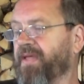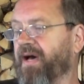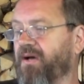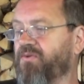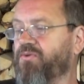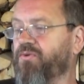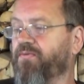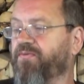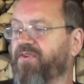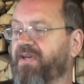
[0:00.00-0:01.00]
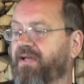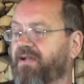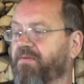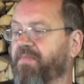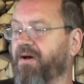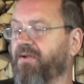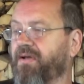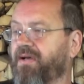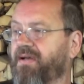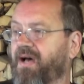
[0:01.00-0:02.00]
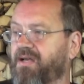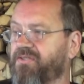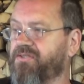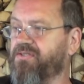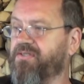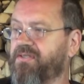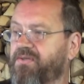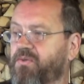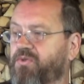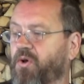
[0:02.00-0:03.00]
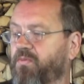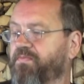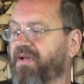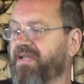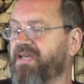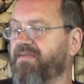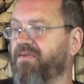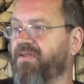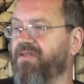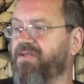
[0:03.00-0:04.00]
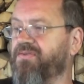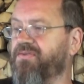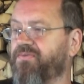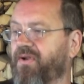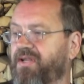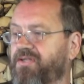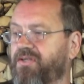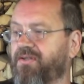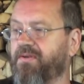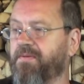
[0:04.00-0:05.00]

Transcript: How do you feel about us who don't believe in this religion?